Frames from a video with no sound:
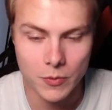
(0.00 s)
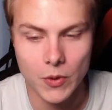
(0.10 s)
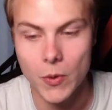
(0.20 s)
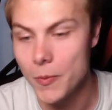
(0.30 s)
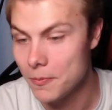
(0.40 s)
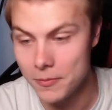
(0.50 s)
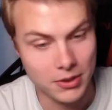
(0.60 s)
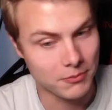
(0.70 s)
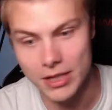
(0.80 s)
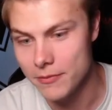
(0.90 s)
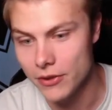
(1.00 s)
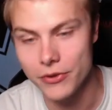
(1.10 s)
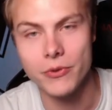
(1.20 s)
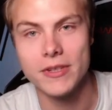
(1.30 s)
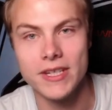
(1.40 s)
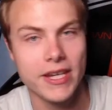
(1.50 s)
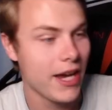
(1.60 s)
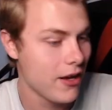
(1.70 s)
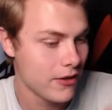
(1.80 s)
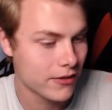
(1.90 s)
So sometimes they'll do the
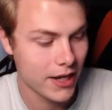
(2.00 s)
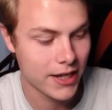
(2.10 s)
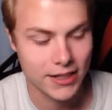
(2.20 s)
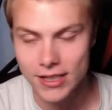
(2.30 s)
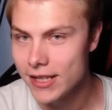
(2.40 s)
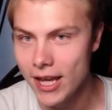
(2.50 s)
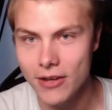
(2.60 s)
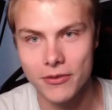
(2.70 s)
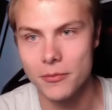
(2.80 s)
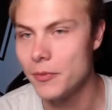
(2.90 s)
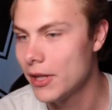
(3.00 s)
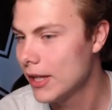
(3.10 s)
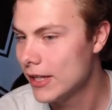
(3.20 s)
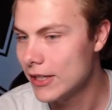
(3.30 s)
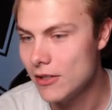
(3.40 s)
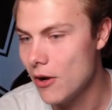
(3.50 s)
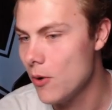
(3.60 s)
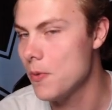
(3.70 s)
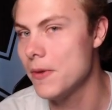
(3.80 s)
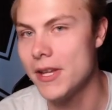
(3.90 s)
decals, and he gave them, you
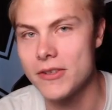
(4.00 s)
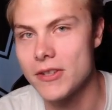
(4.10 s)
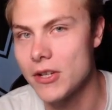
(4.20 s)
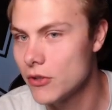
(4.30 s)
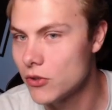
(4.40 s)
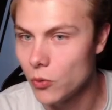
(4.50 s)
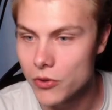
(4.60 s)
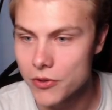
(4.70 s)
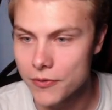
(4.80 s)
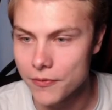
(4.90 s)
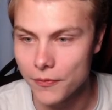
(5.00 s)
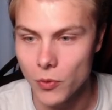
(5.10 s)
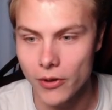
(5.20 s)
know, the necessary tools for,